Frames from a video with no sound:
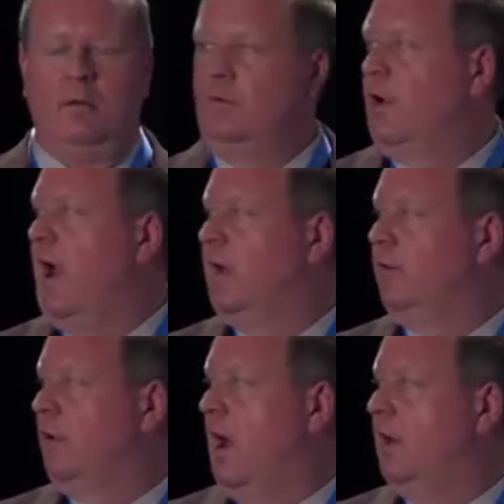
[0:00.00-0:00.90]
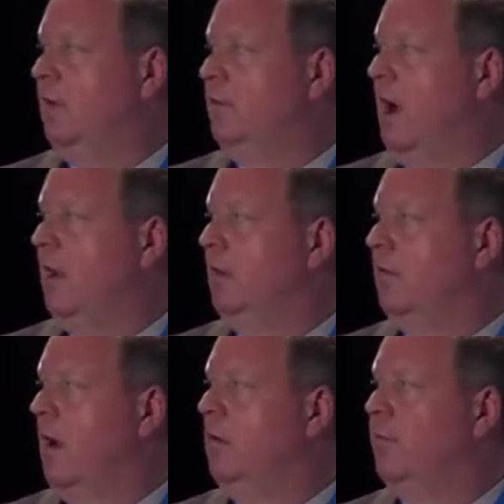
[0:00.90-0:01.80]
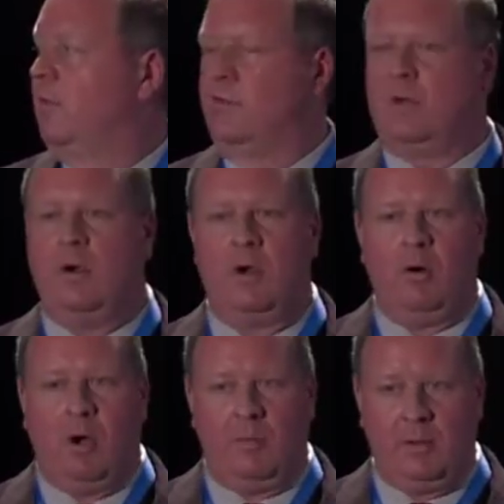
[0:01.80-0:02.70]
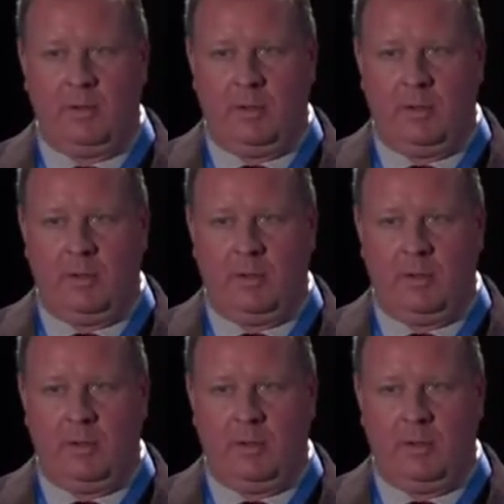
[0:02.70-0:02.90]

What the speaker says: Track it. Oops, it's starting to go up.